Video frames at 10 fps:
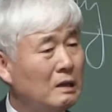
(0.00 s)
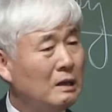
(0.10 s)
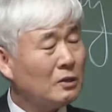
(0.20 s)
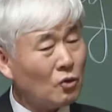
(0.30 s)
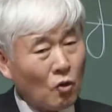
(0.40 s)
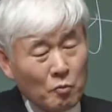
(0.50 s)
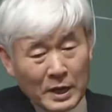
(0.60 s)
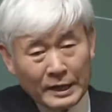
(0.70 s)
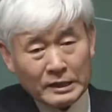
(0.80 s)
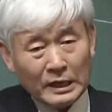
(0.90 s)
but the
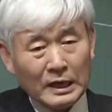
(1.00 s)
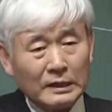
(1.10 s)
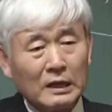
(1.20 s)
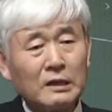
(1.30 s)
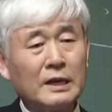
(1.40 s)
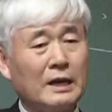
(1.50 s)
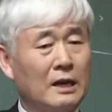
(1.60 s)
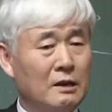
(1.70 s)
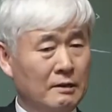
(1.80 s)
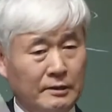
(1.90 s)
price was lowered
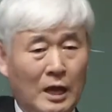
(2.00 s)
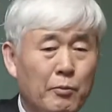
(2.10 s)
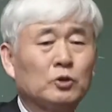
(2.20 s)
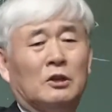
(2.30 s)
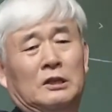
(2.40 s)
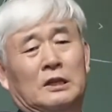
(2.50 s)
substantially,